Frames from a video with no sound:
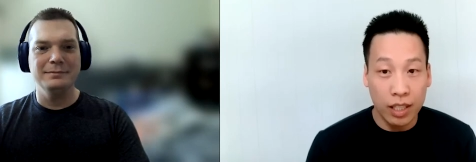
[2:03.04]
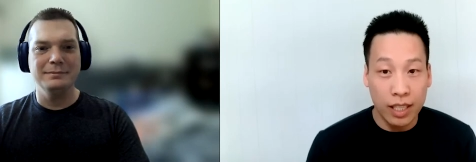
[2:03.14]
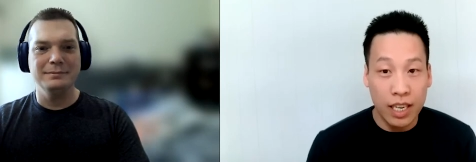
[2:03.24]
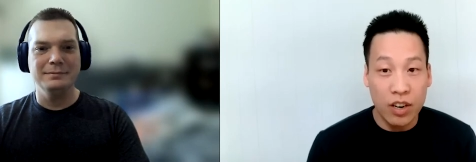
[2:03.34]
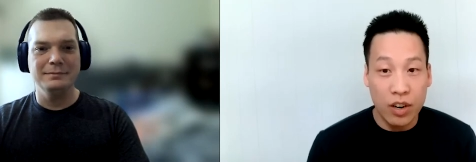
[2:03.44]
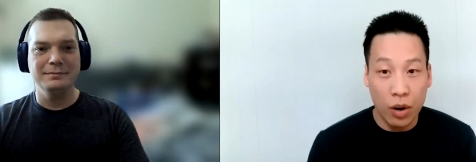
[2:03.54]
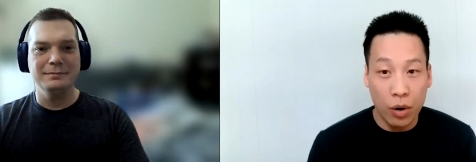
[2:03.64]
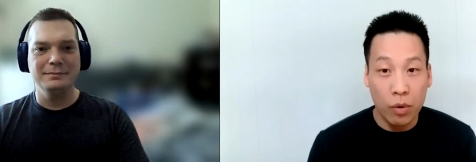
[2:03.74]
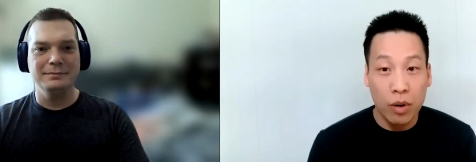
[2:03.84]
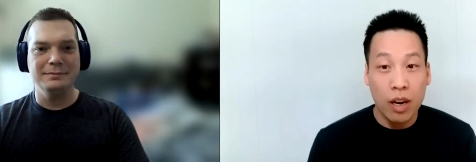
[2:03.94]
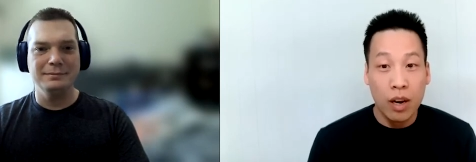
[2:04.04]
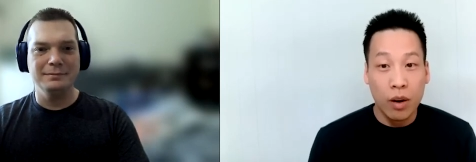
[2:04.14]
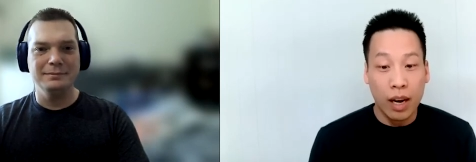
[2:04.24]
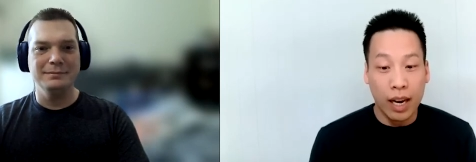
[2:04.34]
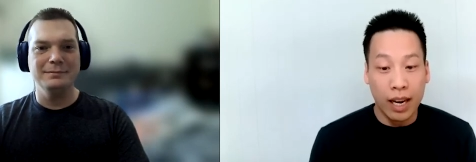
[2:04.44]
Speaker 1: unfortunately
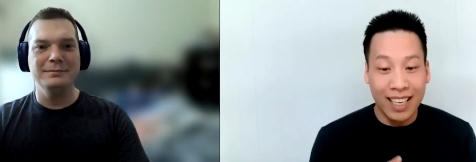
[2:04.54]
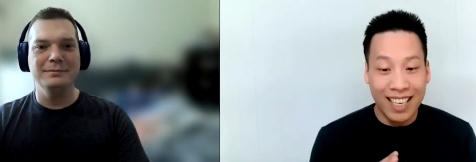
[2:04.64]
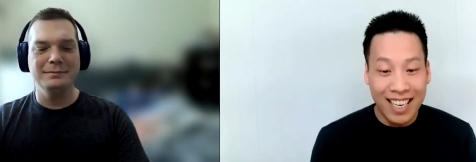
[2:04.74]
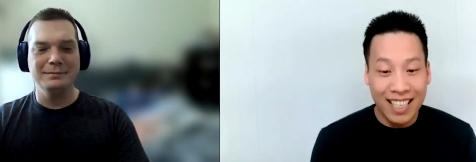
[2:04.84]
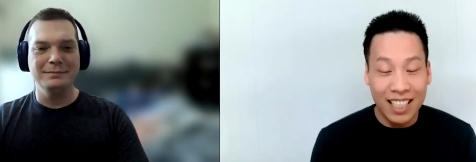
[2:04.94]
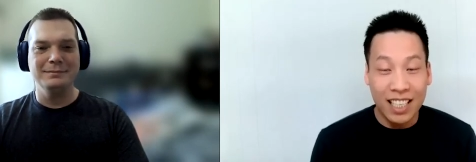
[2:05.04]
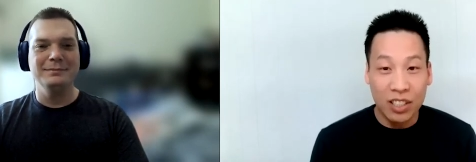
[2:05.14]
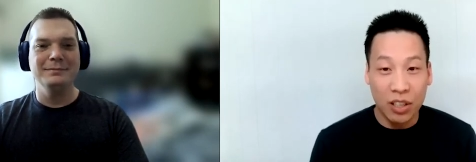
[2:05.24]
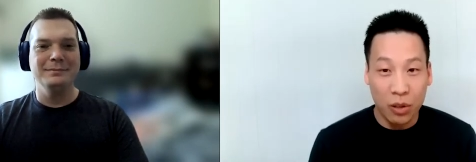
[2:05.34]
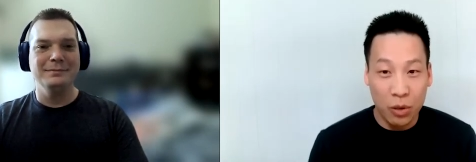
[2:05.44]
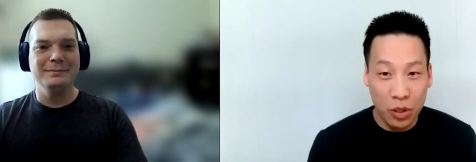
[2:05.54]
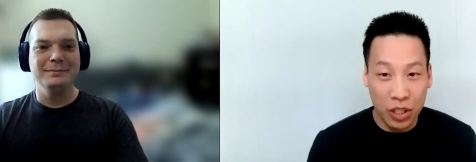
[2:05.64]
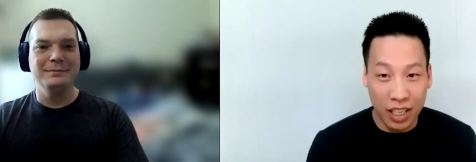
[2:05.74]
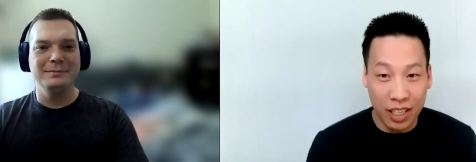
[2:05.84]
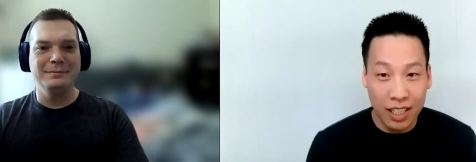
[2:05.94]
no uh, easy
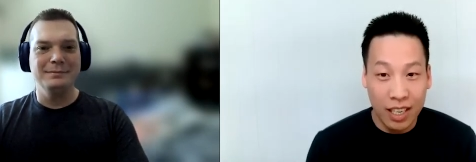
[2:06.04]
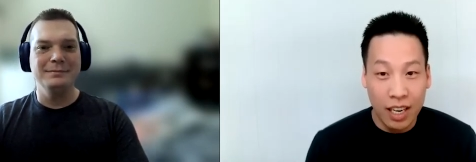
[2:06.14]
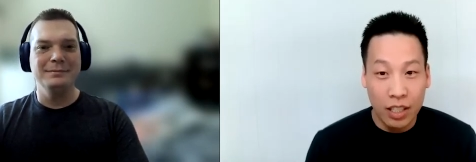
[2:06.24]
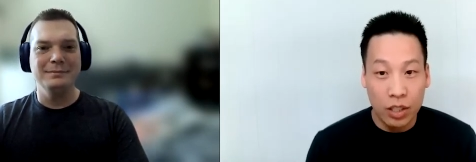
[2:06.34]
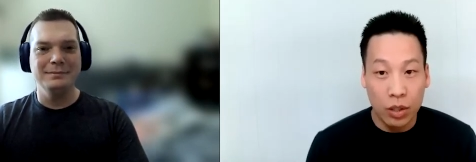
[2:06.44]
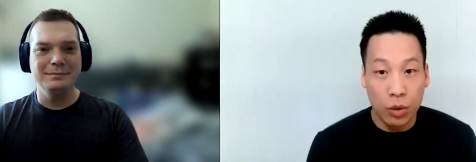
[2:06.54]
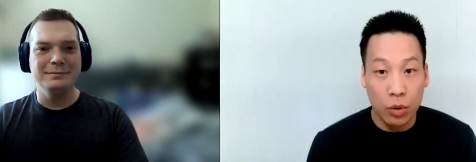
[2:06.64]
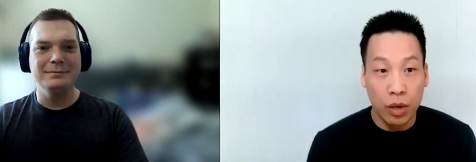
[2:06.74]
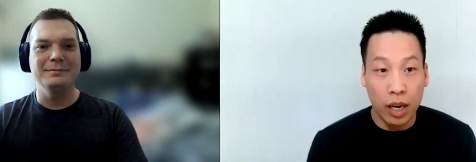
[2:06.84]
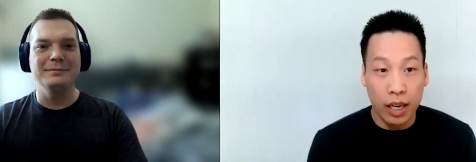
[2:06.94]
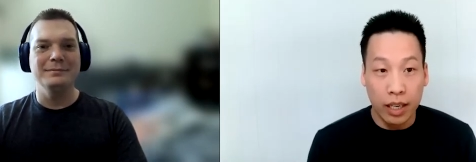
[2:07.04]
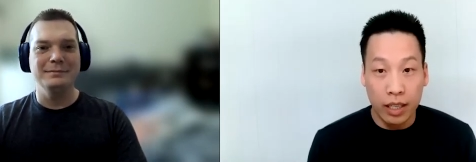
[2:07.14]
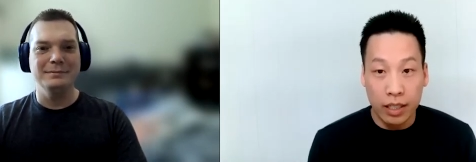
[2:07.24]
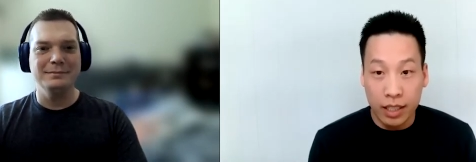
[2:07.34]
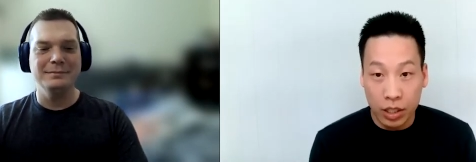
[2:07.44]
solution
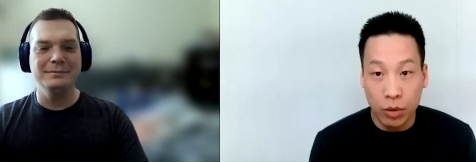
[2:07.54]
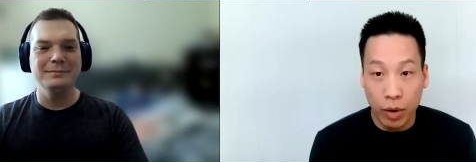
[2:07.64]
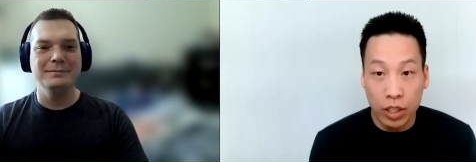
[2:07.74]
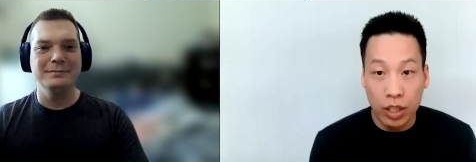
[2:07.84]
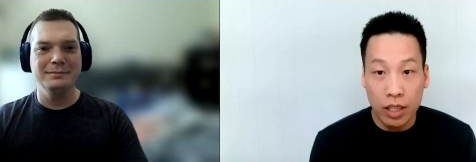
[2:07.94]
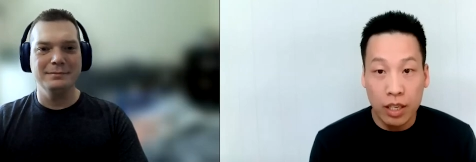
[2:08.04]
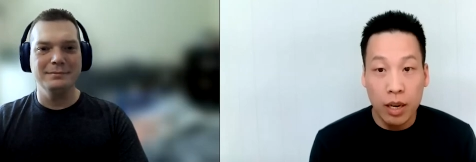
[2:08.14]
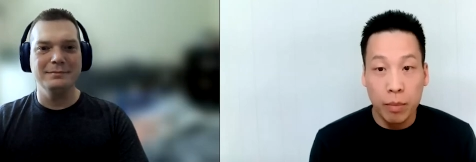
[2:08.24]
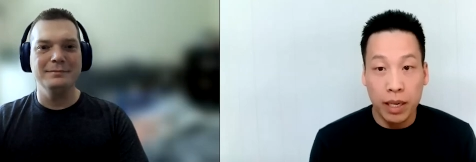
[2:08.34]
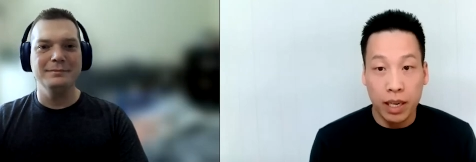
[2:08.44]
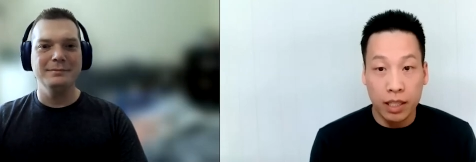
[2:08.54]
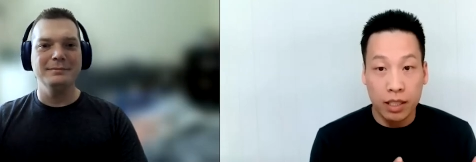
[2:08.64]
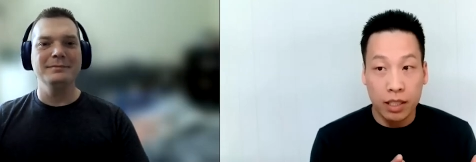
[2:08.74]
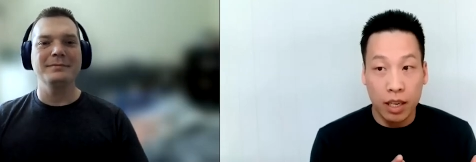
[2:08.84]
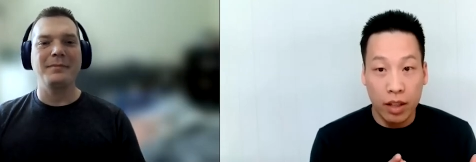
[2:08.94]
to a situation
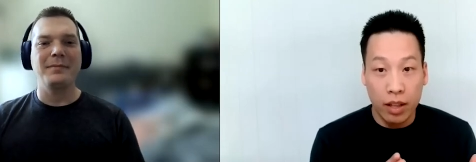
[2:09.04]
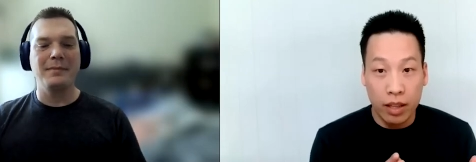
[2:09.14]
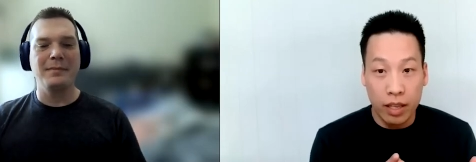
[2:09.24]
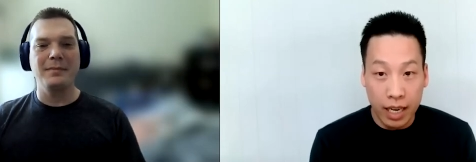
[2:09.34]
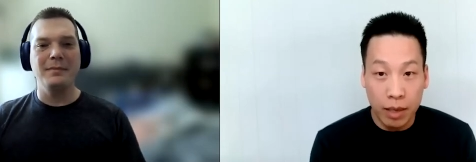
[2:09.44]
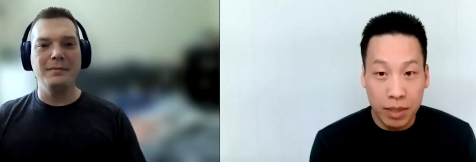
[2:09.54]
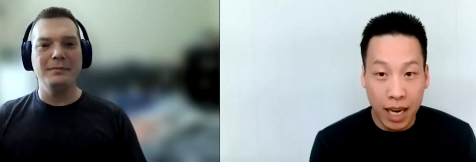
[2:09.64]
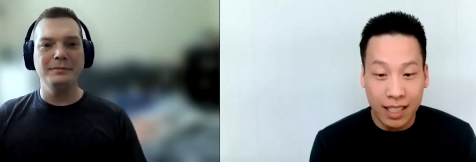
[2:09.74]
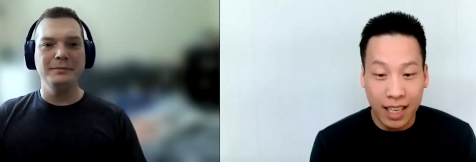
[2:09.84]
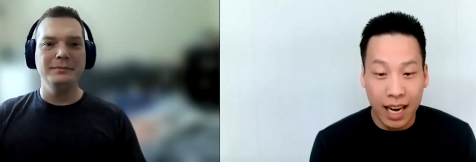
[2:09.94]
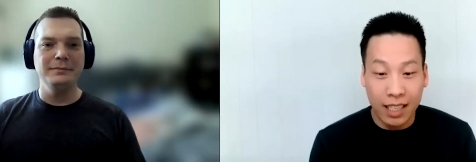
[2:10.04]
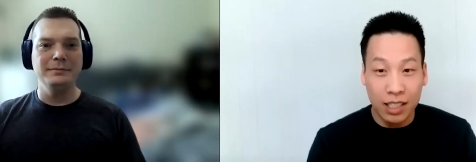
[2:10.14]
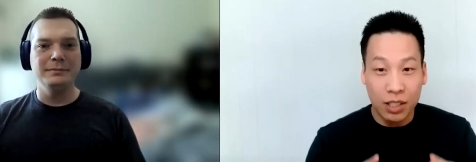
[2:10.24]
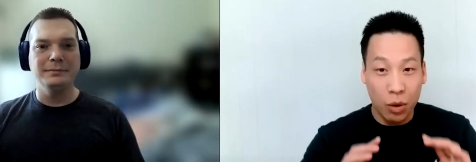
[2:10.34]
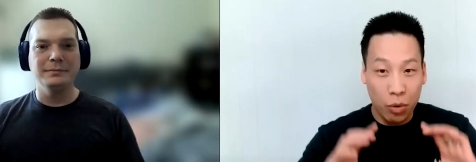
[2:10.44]
because the Income
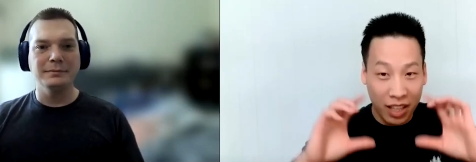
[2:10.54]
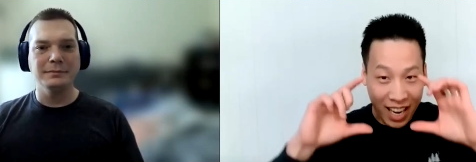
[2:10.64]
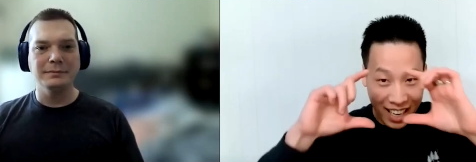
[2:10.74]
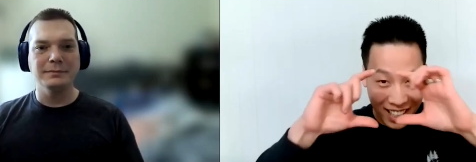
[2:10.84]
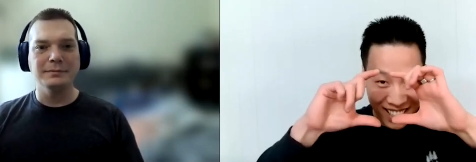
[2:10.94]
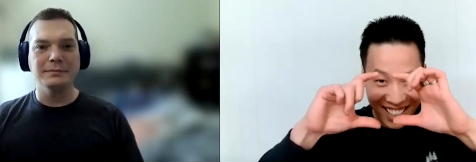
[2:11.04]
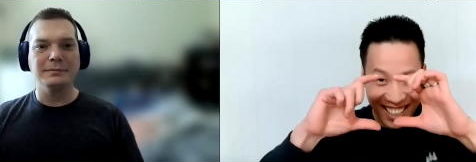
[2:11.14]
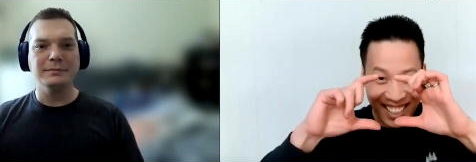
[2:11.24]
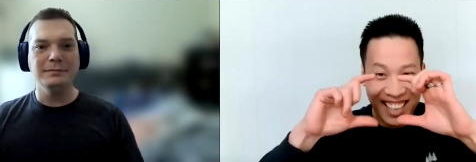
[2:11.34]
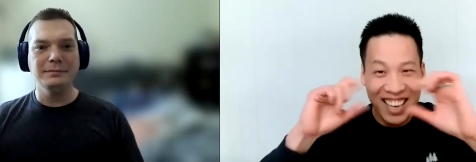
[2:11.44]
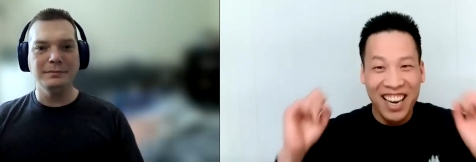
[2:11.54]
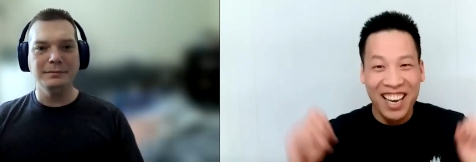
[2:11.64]
Tax Act is so thick